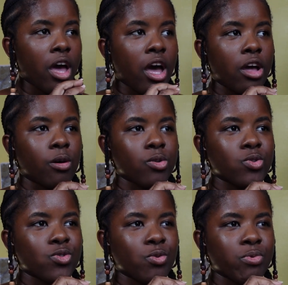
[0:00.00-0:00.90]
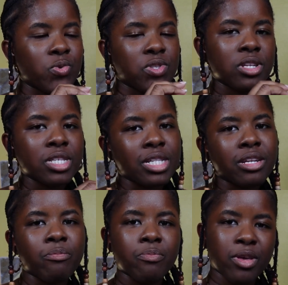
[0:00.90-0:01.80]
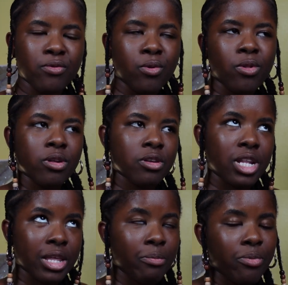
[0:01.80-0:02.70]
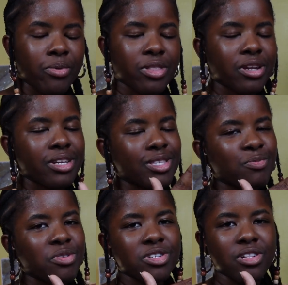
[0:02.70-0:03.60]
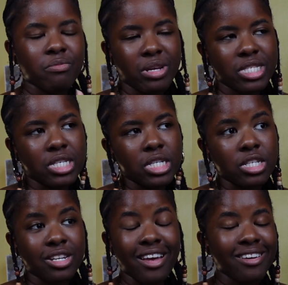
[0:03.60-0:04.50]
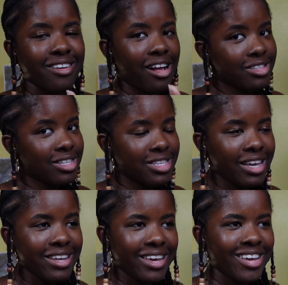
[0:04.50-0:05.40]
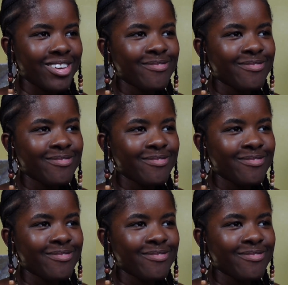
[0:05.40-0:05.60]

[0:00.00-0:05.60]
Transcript: I also posted this little B-roll clip with an inspirational message that got to 10K,